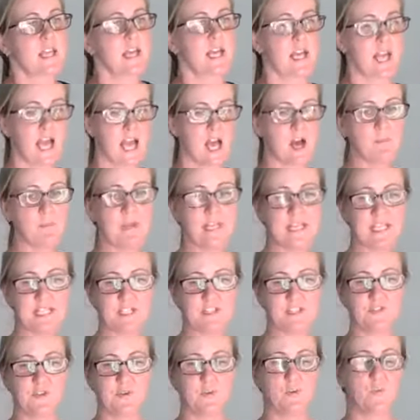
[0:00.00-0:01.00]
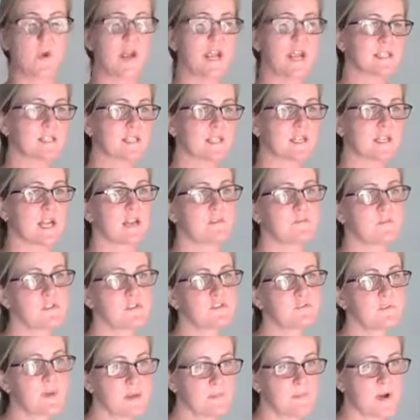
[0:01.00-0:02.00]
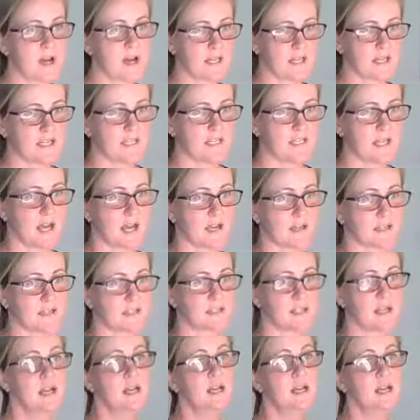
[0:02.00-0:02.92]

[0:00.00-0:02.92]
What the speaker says: How many different ways can I move my body and mind?